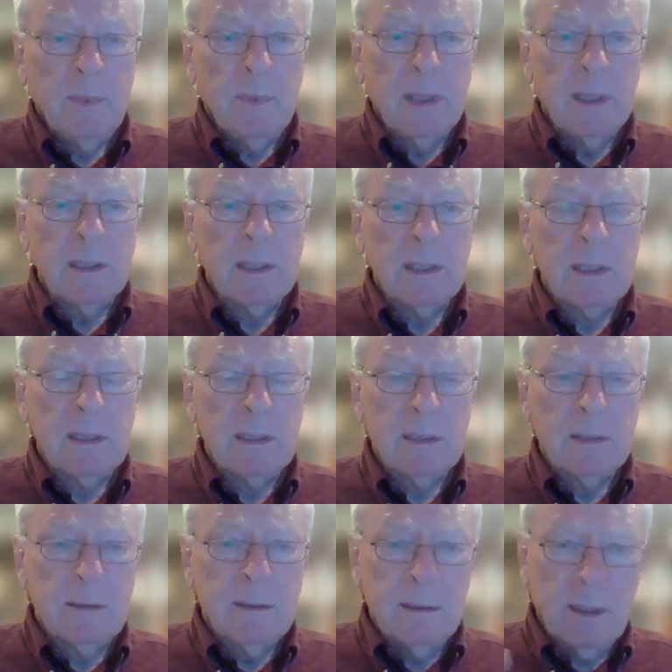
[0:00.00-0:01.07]

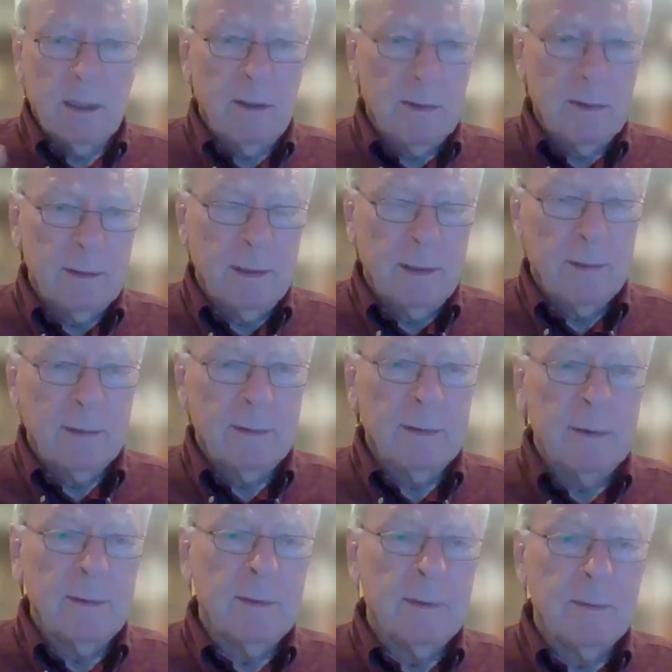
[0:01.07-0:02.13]
because
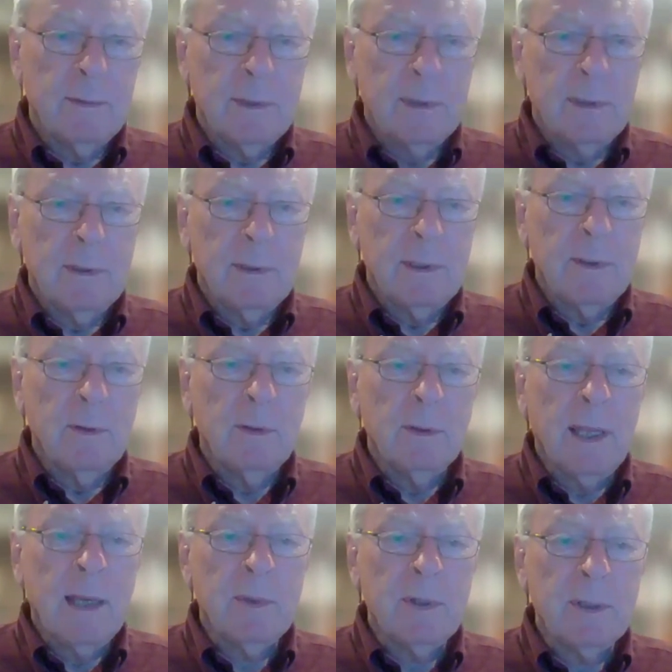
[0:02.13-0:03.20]
the
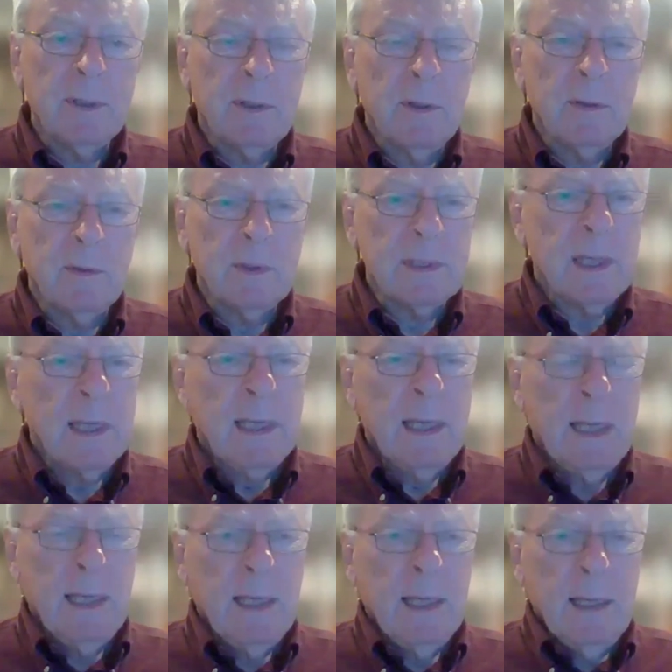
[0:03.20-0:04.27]
old amateur code was,
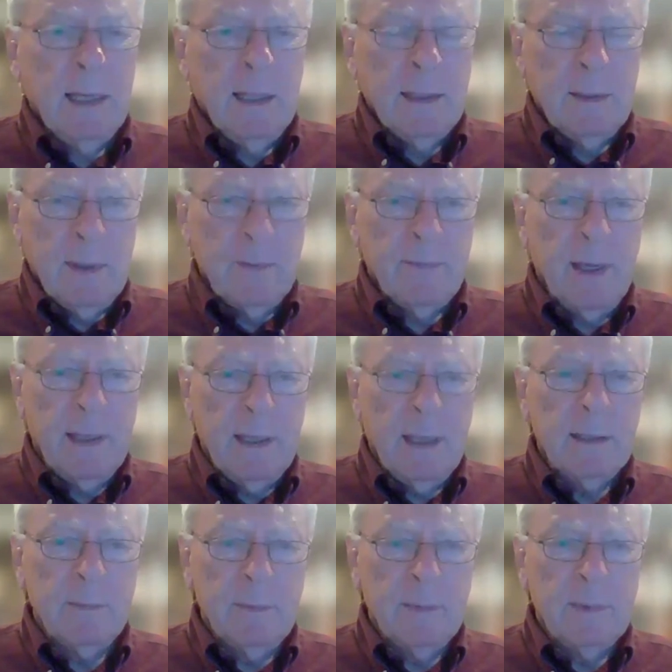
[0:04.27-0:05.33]
if I
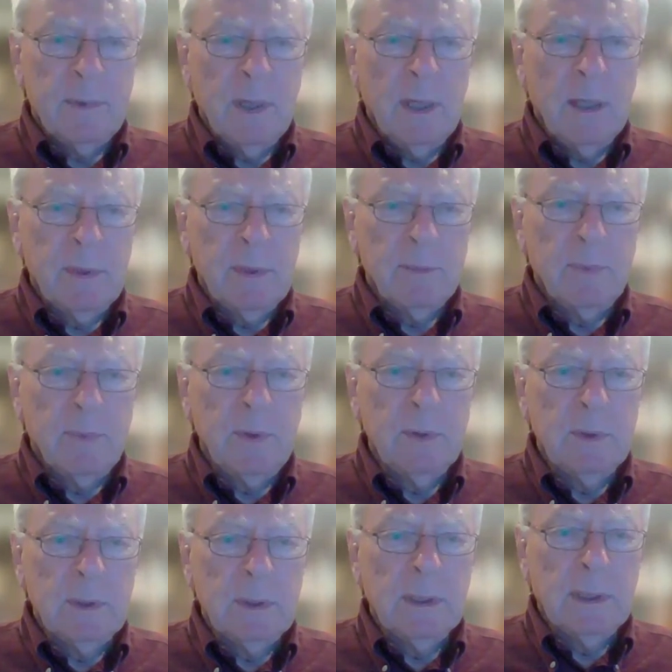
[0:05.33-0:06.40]
had a job at a
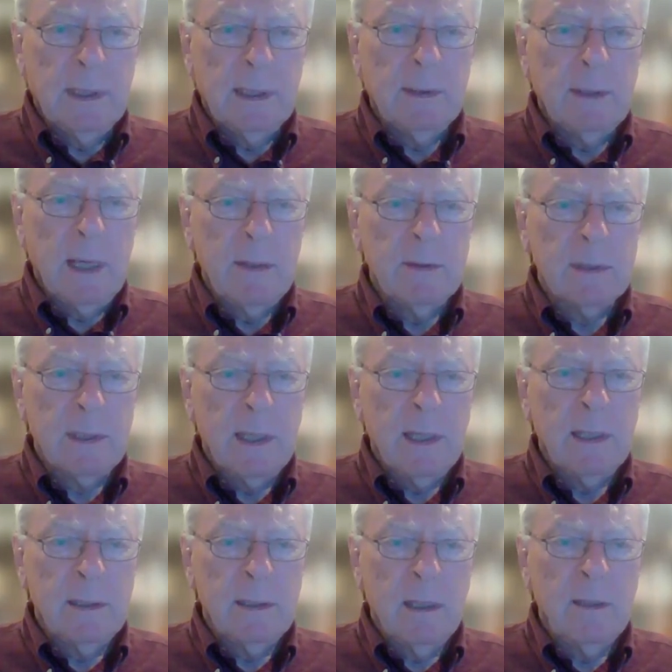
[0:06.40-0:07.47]
pool, I
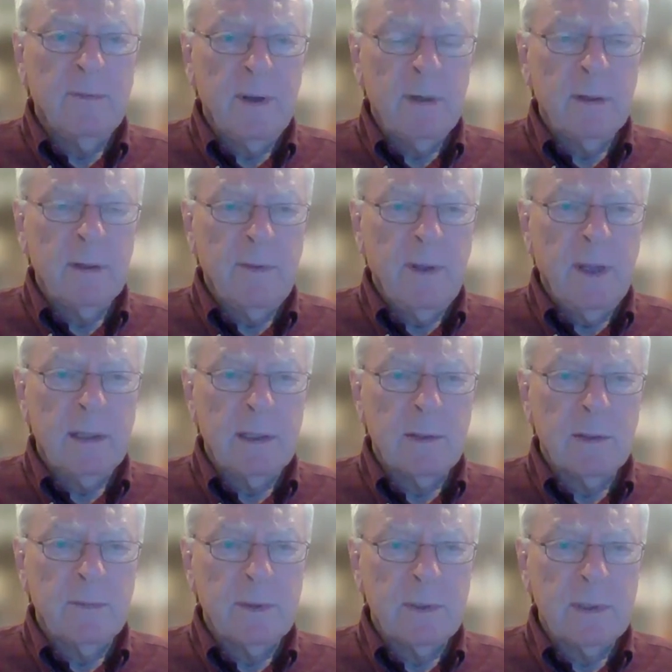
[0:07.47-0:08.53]
had an unfair
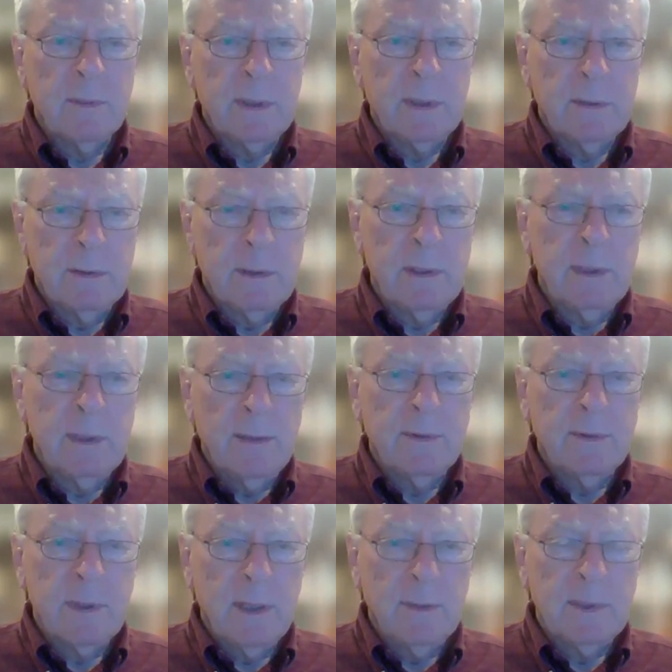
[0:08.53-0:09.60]
advantage over somebody who didn't
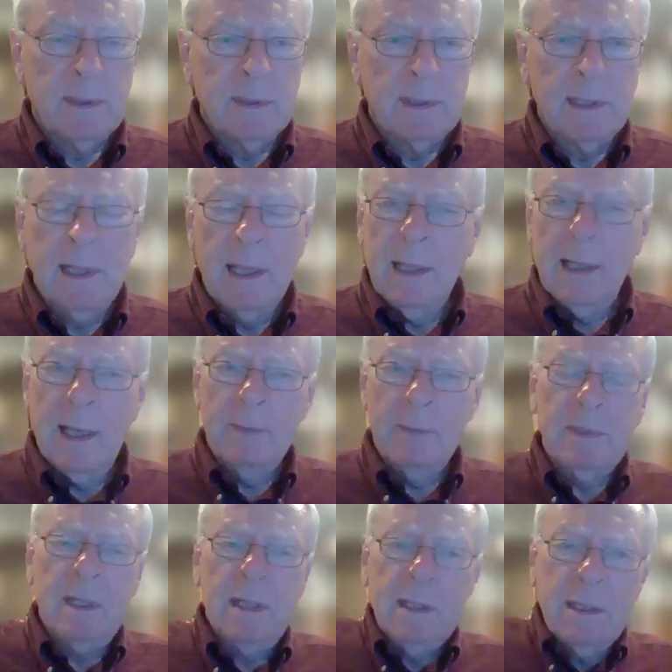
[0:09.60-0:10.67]
have a job. I said,
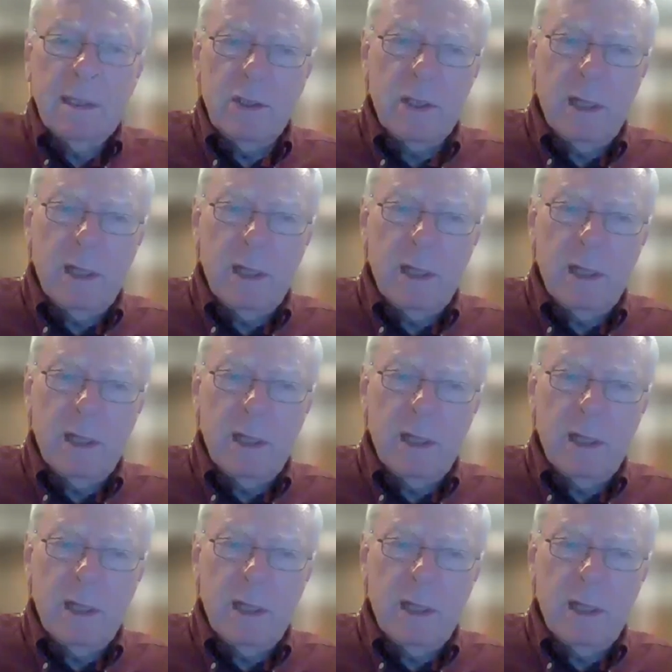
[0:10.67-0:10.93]
I'm sitting in a